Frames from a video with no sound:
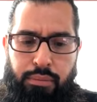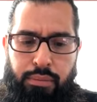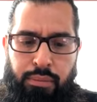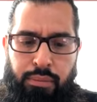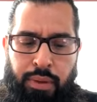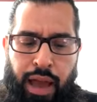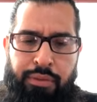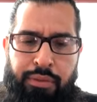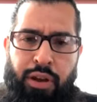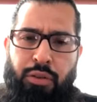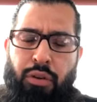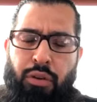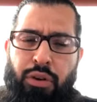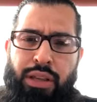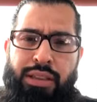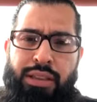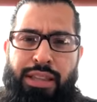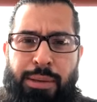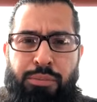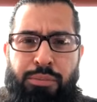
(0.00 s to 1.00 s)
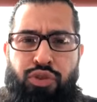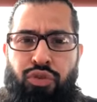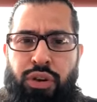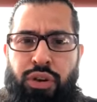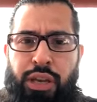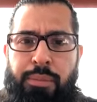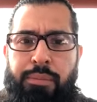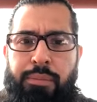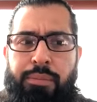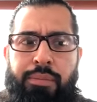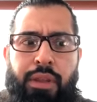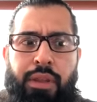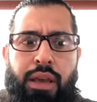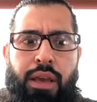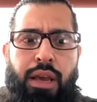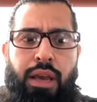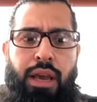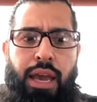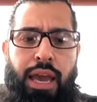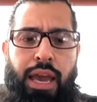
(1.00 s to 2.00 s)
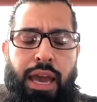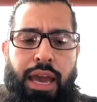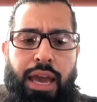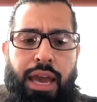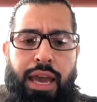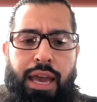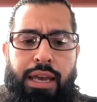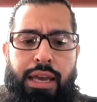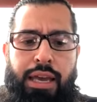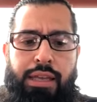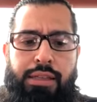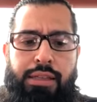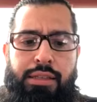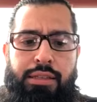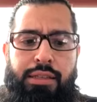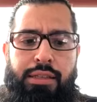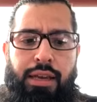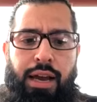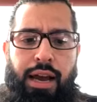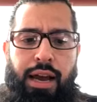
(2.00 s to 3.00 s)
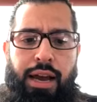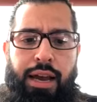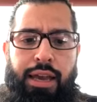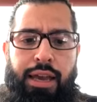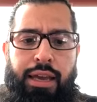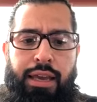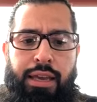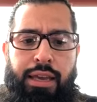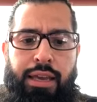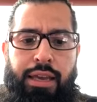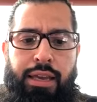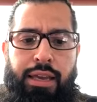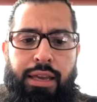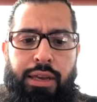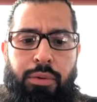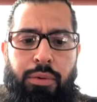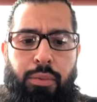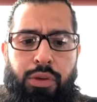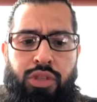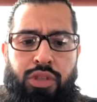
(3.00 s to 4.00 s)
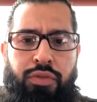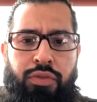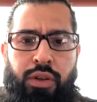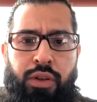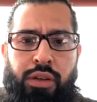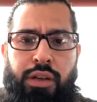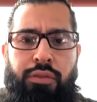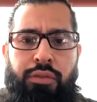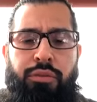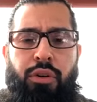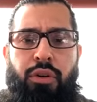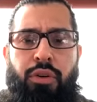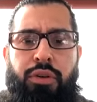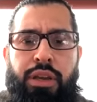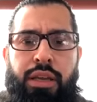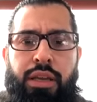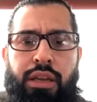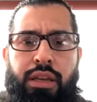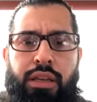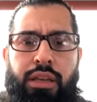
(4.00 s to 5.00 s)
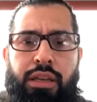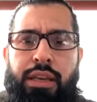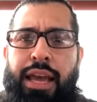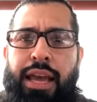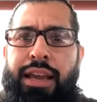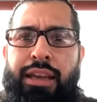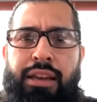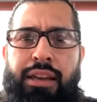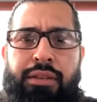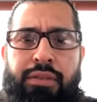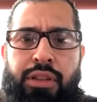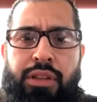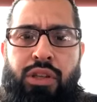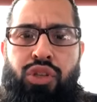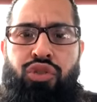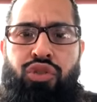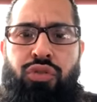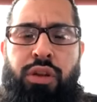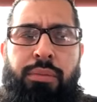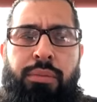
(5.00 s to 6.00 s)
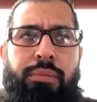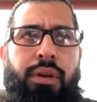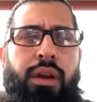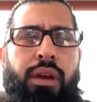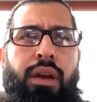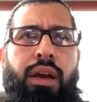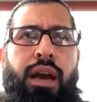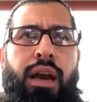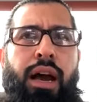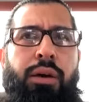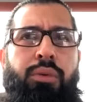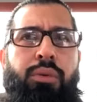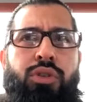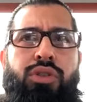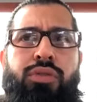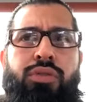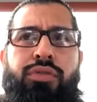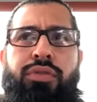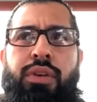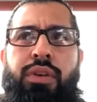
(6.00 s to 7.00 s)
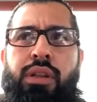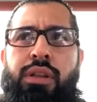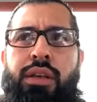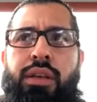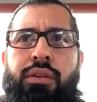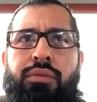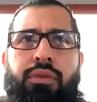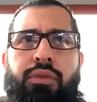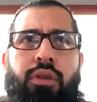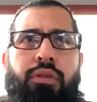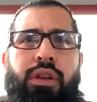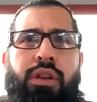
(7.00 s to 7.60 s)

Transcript: having very deep dream, and I was feeling very negative in this dream. I was feeling very